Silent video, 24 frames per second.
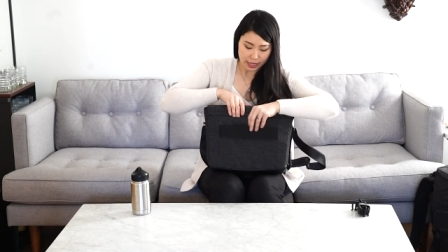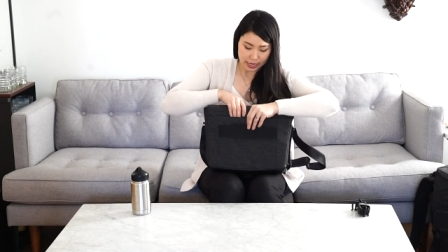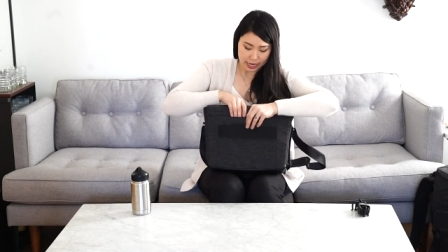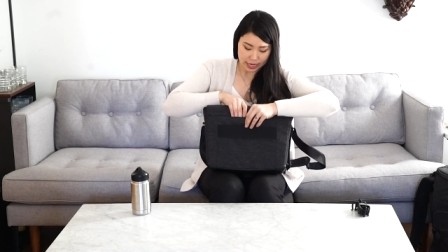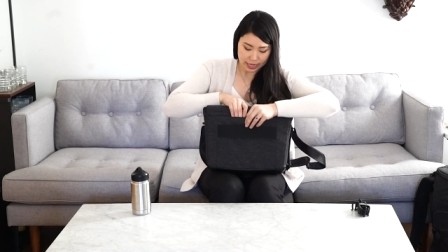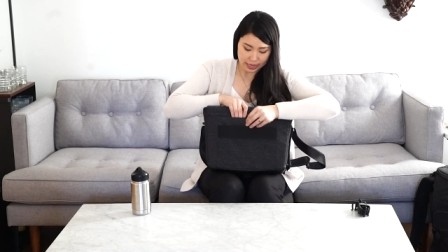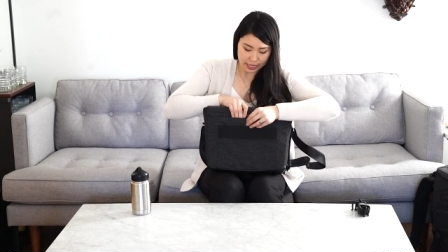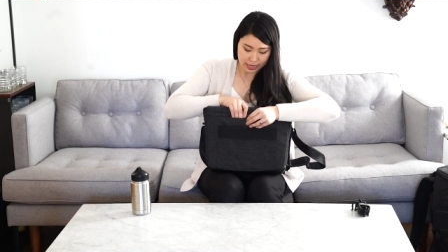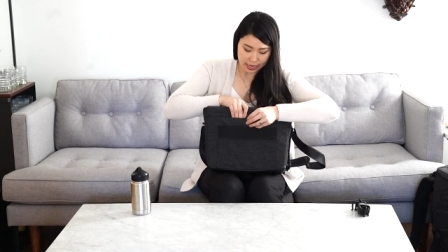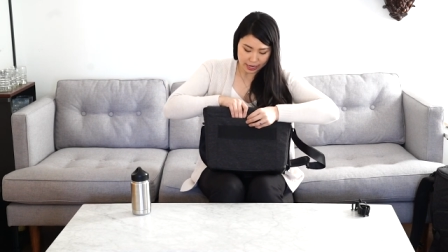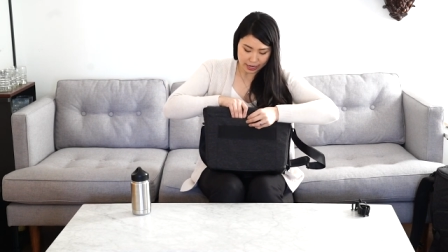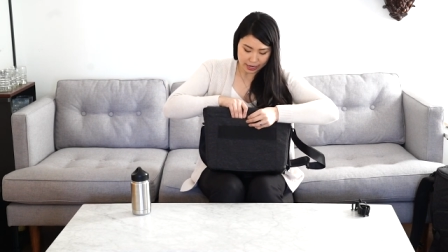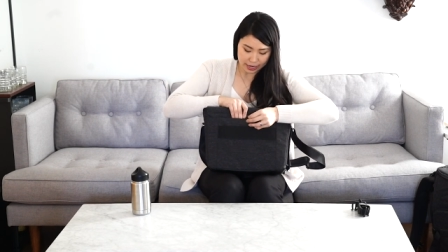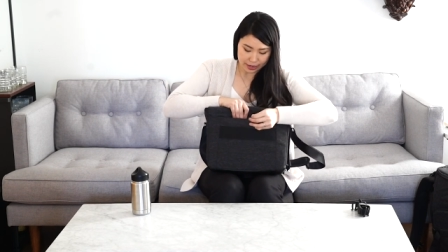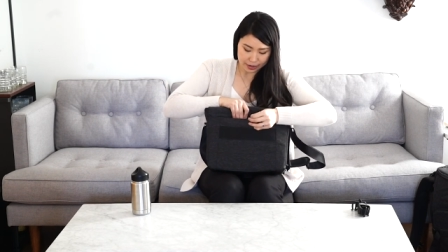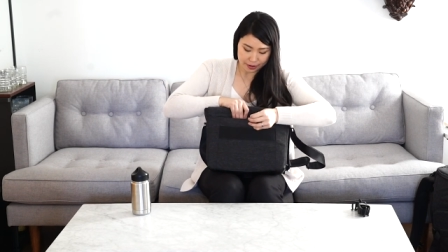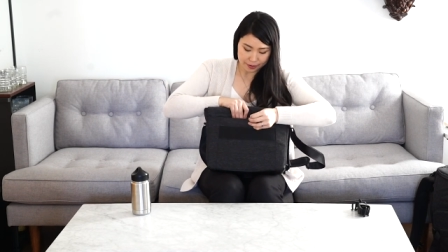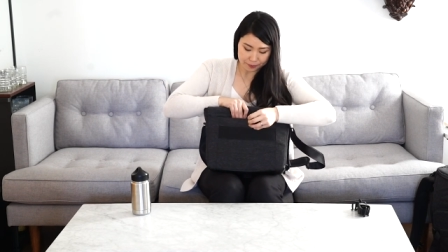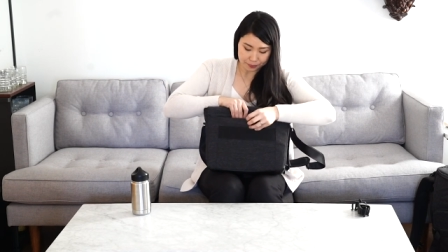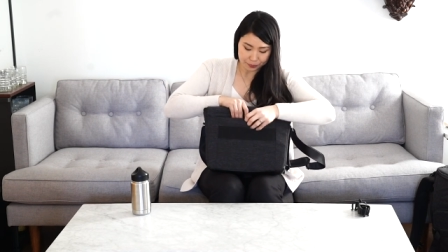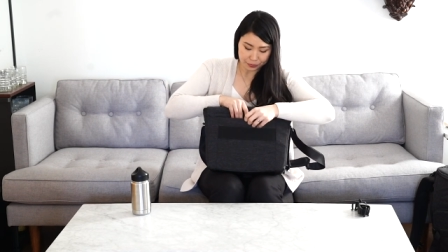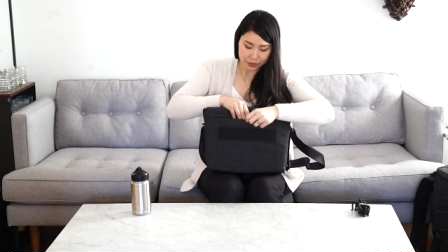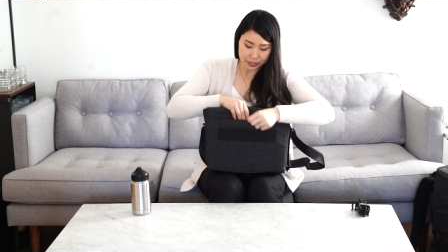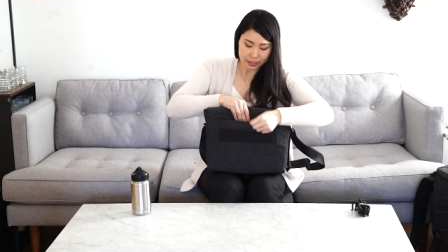And
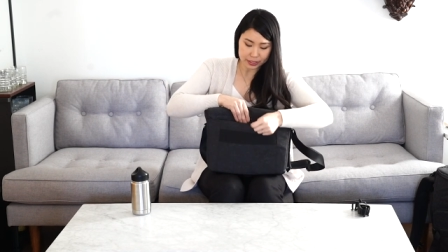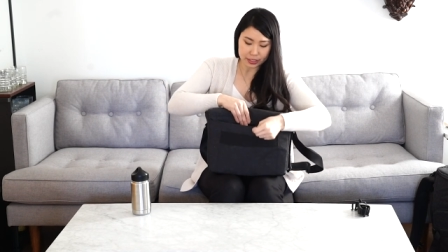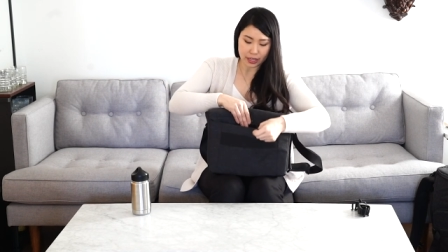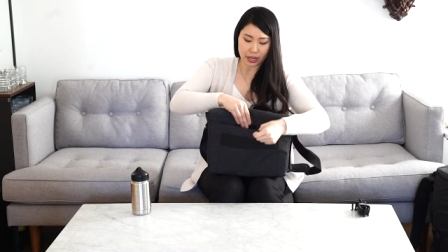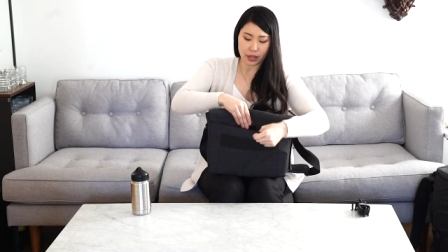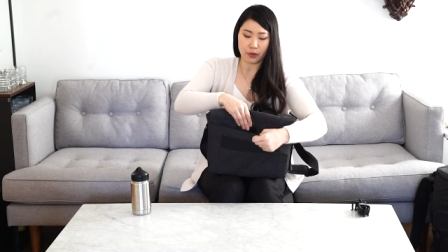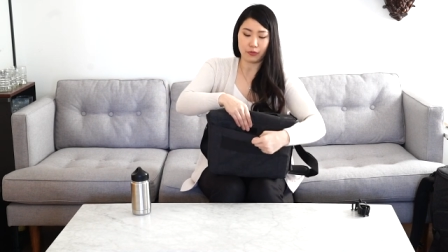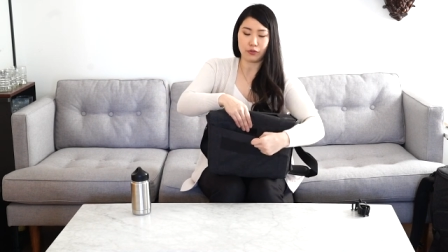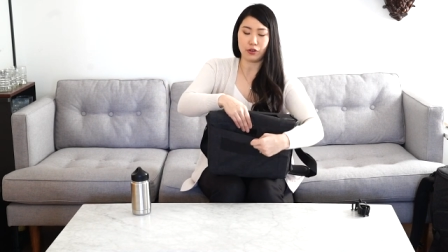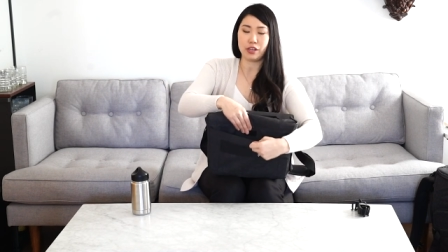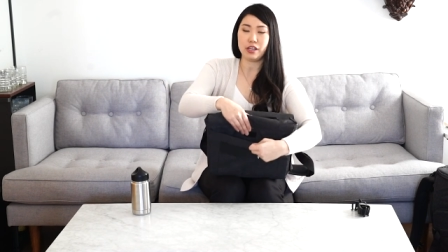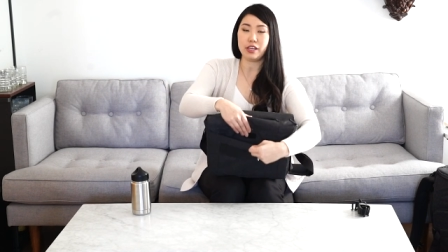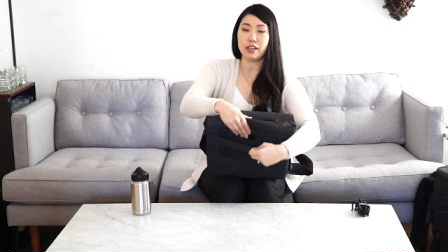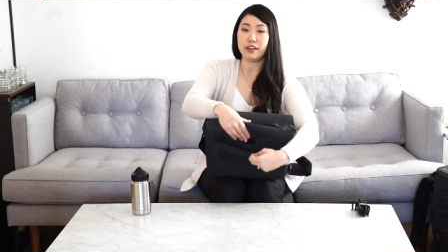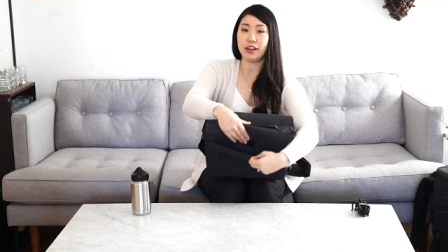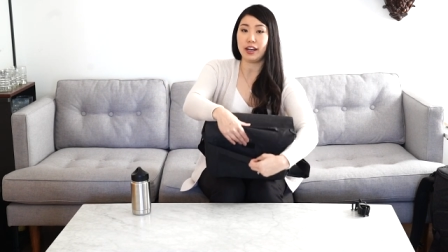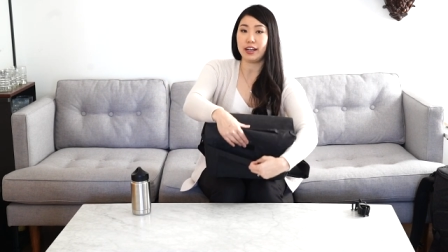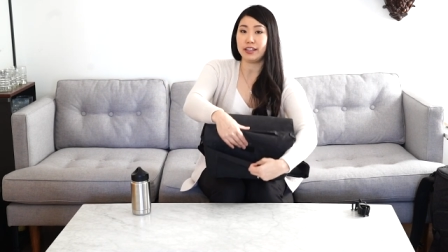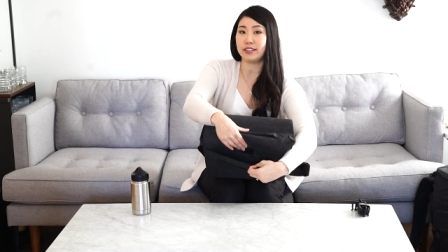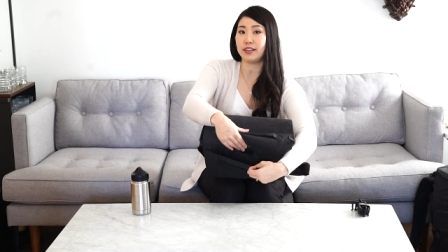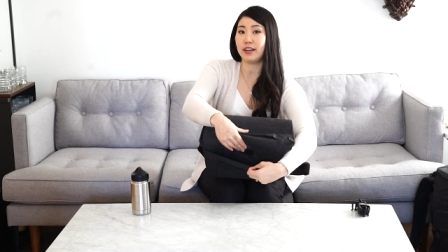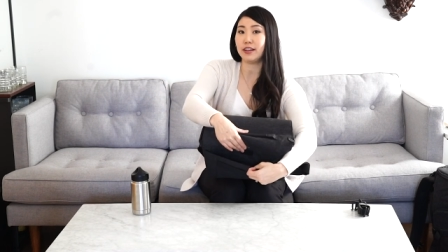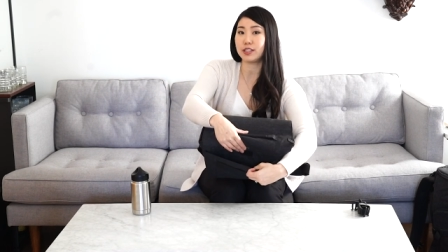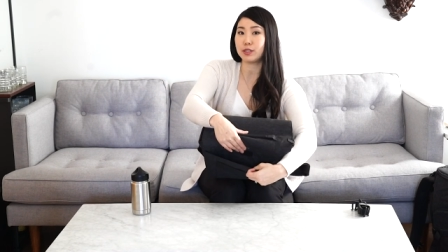then this guy over here
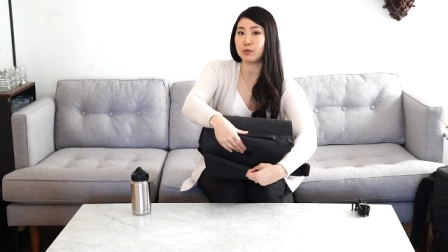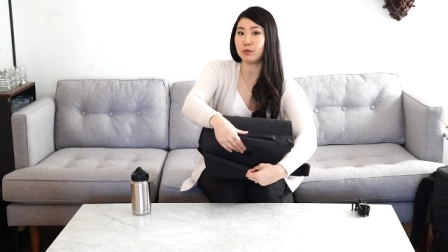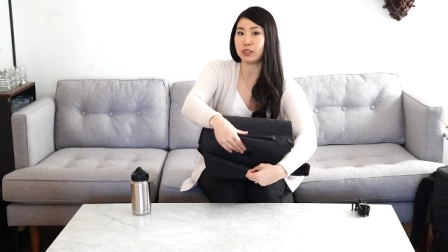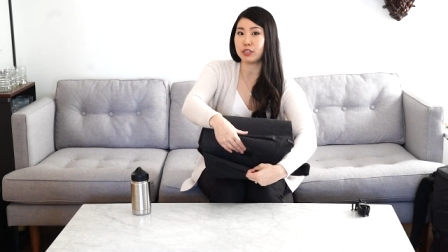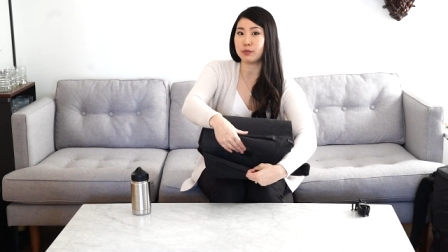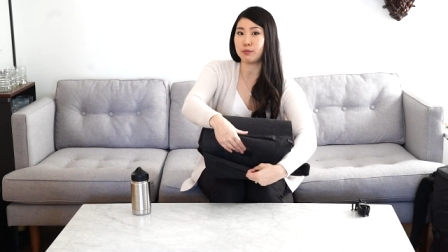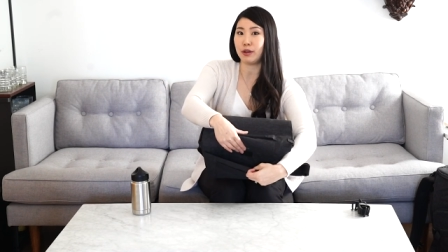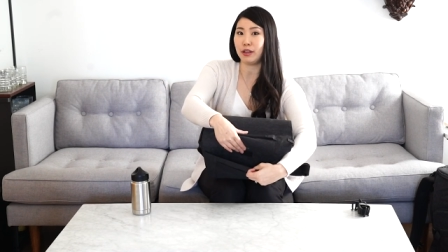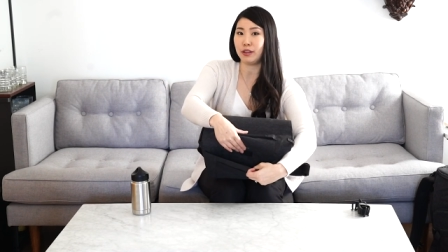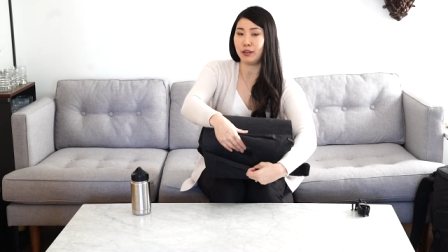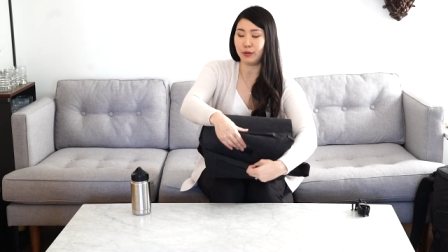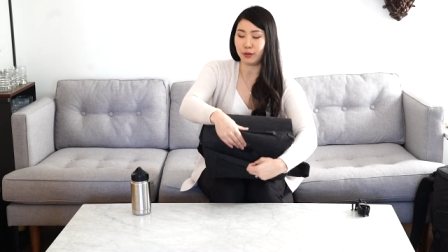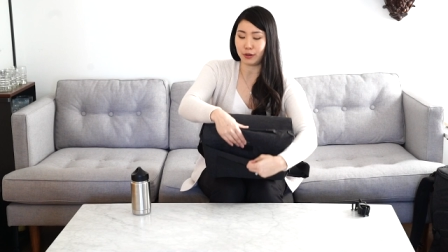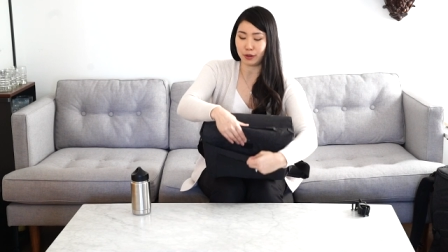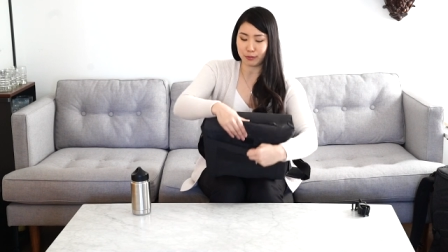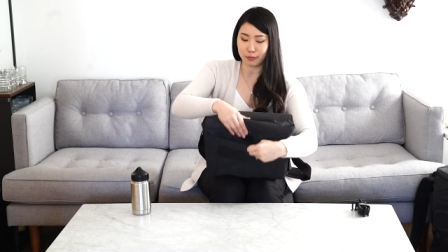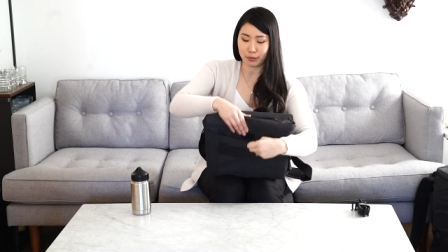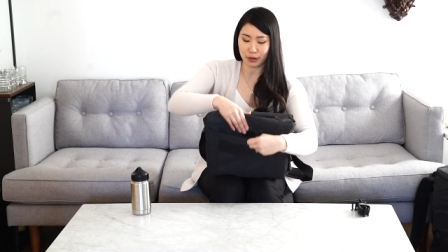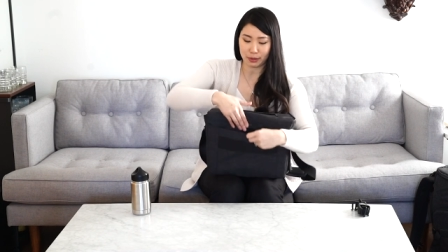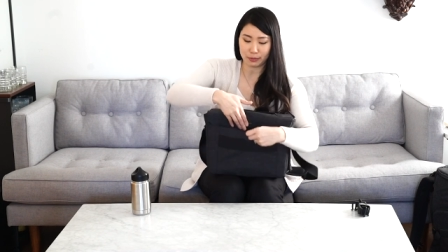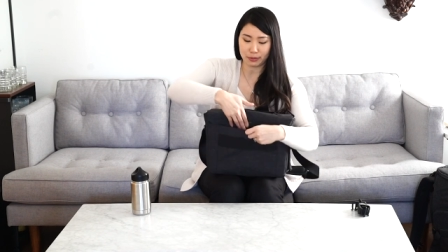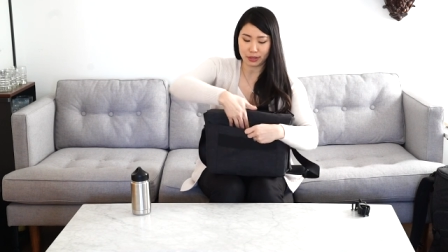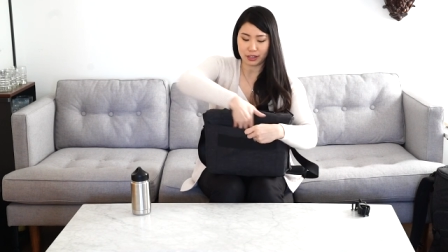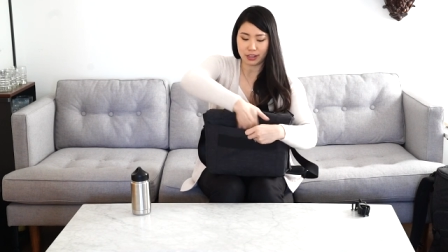has also a small little
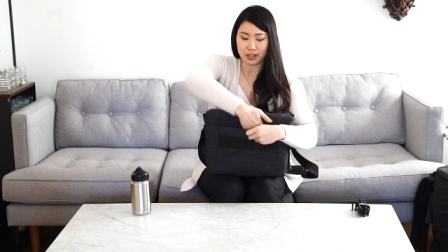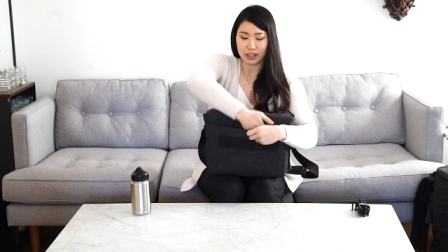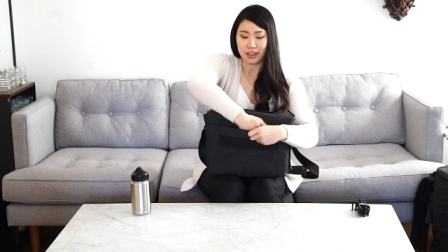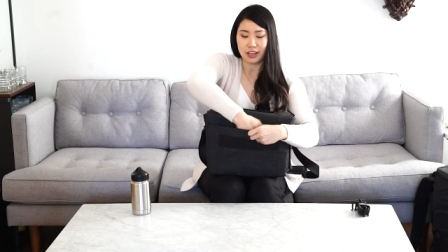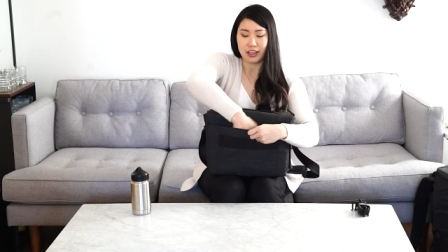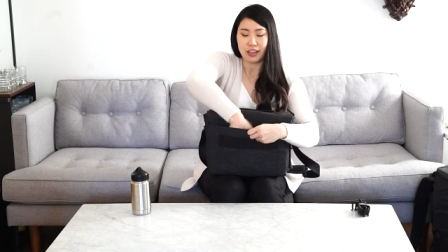compartment